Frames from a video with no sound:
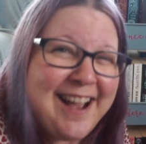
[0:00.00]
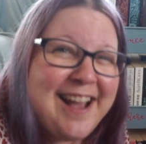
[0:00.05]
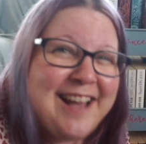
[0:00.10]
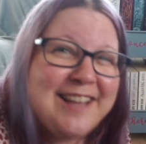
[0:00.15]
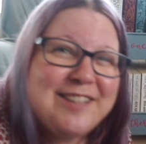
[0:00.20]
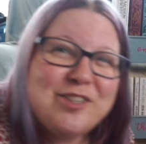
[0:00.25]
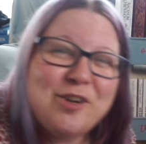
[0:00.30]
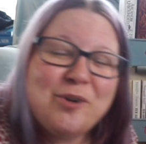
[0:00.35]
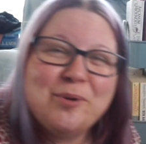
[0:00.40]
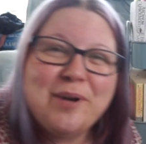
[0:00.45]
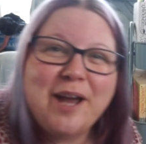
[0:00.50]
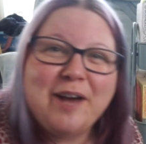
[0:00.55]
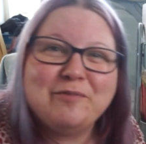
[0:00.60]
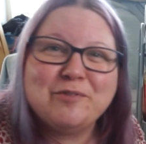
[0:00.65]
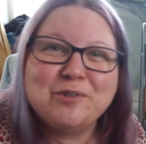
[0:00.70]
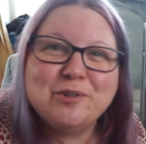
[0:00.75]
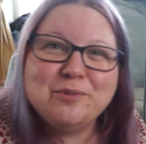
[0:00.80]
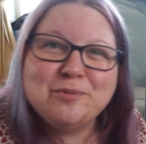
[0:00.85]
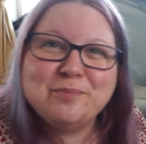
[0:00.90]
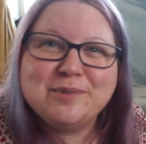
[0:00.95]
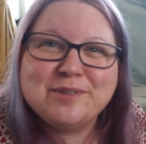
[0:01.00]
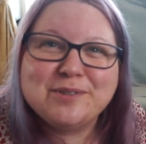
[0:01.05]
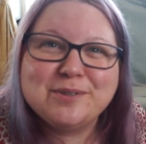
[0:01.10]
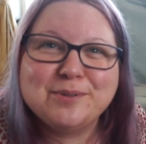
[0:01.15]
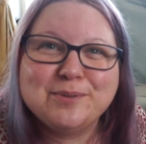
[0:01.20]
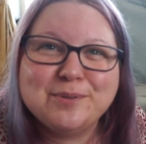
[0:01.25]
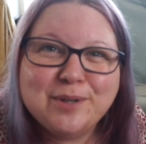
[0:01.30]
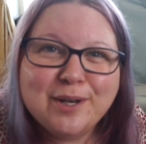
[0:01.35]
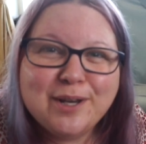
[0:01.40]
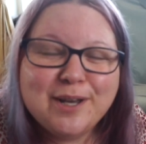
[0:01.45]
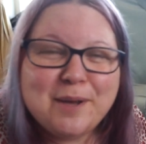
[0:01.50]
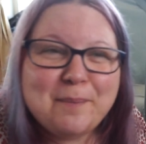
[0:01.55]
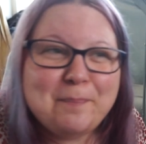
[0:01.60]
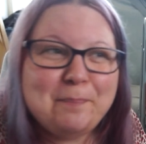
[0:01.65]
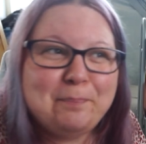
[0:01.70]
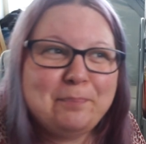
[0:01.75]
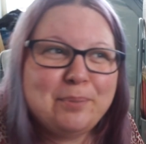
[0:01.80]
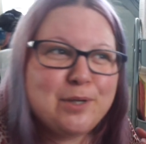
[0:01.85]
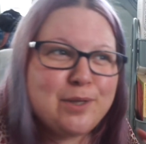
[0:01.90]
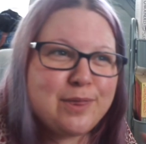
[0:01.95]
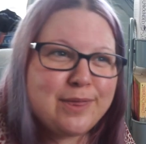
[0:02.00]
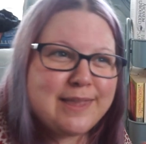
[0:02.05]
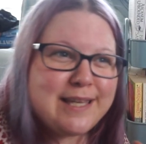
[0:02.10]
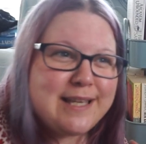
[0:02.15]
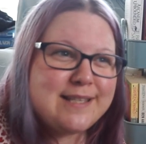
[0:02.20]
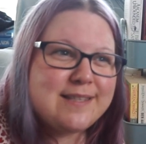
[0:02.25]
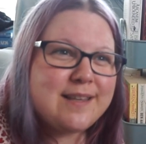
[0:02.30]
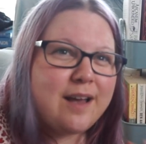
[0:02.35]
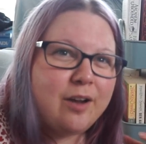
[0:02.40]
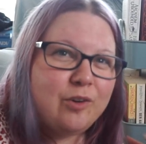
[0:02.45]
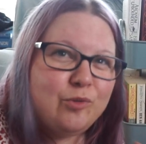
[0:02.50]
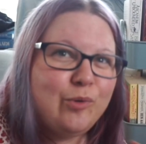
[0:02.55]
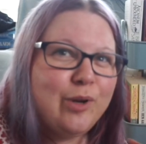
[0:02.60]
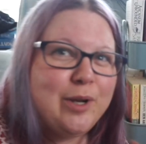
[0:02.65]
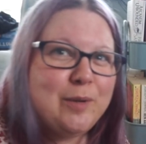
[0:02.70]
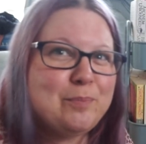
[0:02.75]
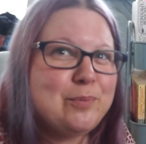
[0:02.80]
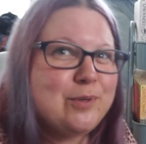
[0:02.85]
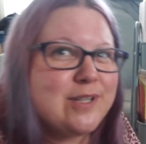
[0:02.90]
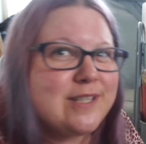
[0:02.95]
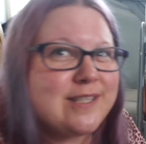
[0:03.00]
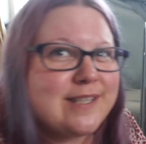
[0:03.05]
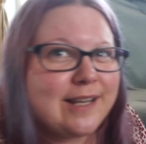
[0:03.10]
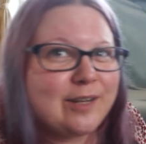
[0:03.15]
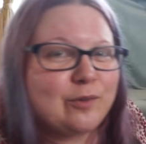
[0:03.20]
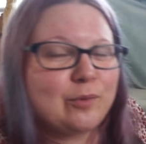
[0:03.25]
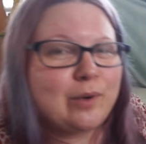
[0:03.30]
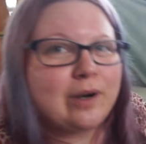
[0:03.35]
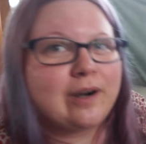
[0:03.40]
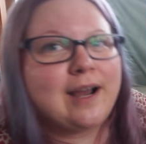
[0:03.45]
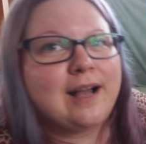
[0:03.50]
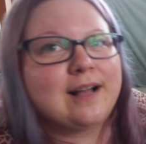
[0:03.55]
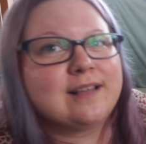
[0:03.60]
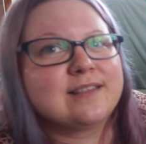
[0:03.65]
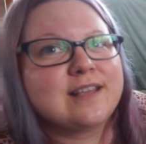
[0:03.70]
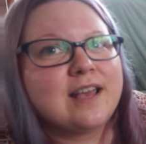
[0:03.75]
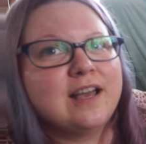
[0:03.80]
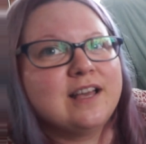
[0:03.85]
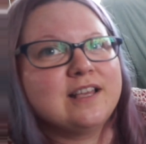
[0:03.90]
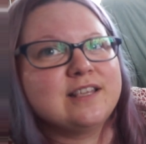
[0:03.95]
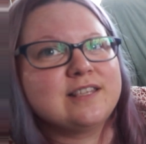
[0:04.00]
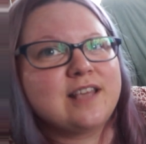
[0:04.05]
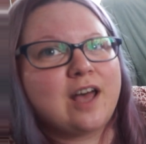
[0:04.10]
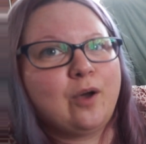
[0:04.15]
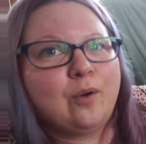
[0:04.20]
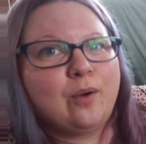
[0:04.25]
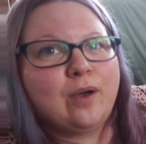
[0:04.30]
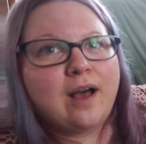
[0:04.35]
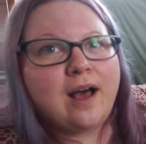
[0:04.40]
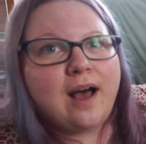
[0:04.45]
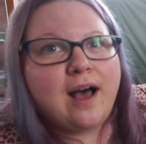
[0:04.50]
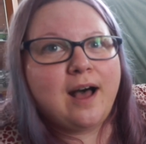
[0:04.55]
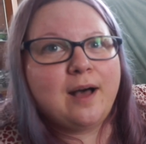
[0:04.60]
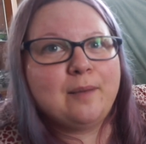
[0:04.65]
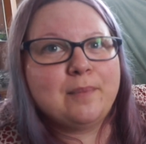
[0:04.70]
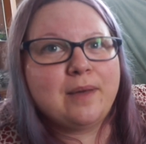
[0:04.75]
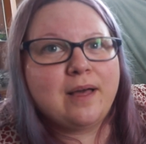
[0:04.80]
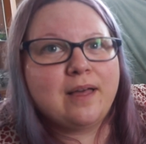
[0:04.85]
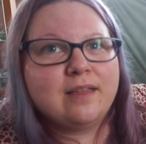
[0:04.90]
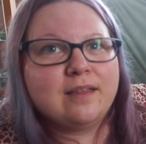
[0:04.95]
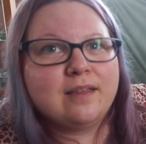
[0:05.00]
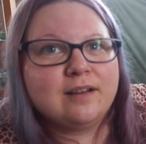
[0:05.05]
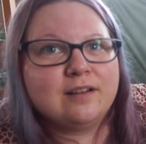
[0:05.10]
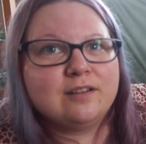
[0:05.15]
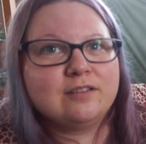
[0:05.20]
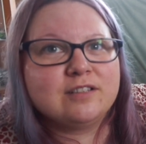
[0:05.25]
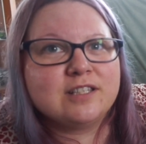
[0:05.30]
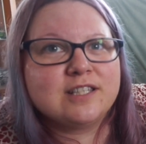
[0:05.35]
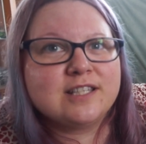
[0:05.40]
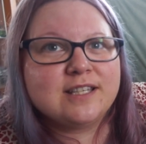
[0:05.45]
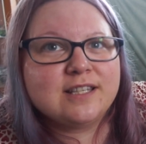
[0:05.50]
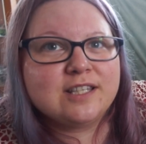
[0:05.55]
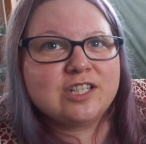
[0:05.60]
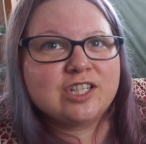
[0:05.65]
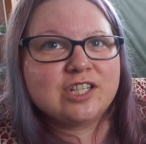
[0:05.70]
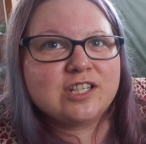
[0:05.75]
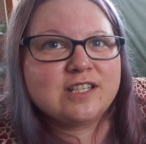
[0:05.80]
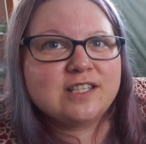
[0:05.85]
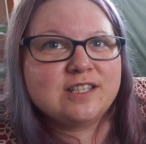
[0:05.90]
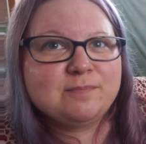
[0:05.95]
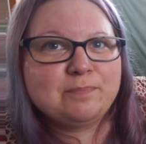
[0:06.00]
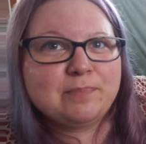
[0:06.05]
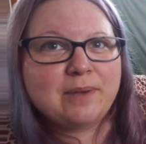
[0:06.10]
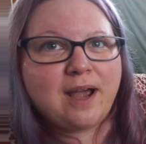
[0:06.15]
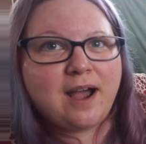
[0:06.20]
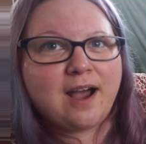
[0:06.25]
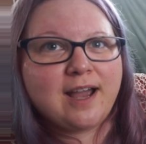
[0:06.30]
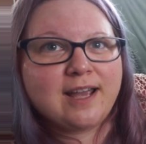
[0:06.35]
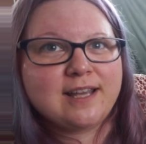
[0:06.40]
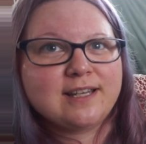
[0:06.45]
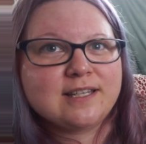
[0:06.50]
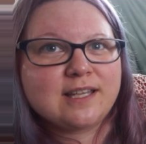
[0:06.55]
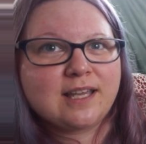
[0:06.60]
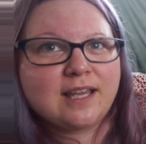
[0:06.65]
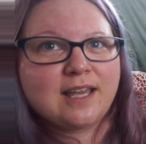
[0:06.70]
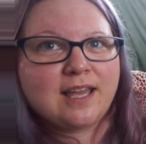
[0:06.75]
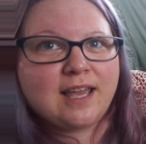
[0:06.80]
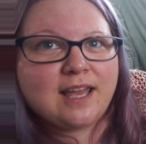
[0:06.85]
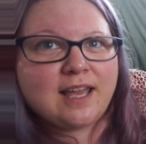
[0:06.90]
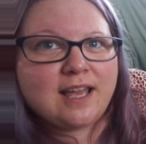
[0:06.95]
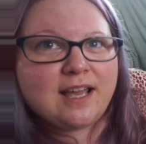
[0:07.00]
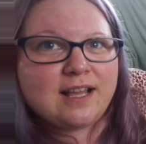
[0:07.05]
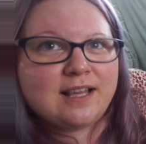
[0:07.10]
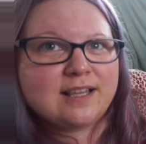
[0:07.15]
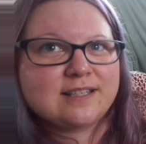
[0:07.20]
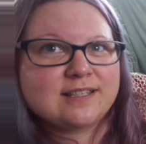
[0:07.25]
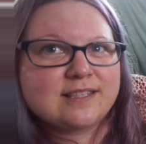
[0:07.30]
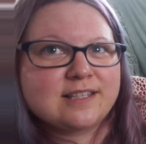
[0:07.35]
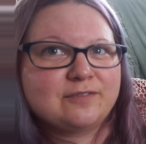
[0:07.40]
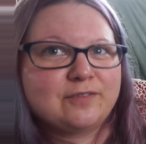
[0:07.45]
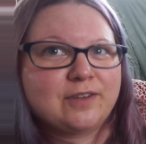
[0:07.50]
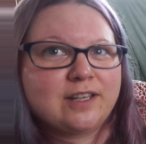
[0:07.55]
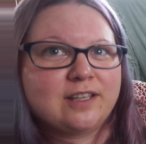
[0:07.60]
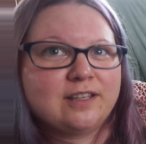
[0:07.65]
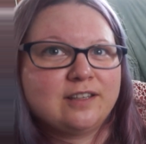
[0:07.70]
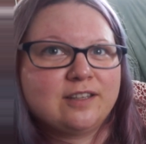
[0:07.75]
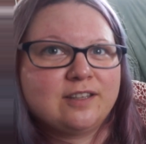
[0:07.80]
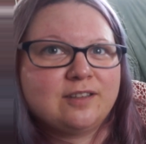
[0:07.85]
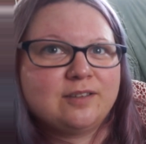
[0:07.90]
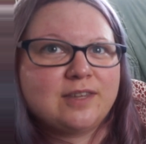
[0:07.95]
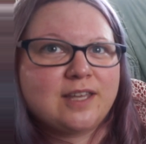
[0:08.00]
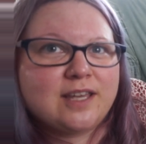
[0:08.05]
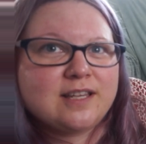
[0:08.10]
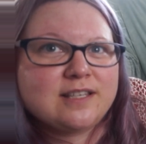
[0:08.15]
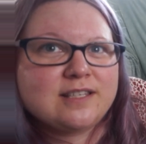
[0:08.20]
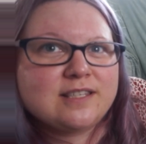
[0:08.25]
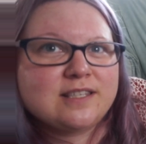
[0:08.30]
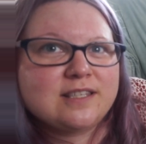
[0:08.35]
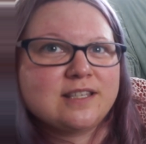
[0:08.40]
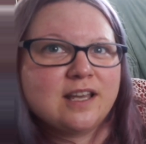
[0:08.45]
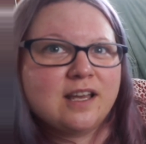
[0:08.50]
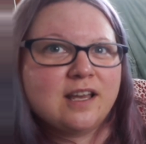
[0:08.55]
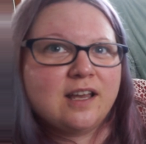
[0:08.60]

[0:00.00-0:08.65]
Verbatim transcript: I don't have room to put these unread books anywhere else. So, um, just behind here, let's see if I can do this.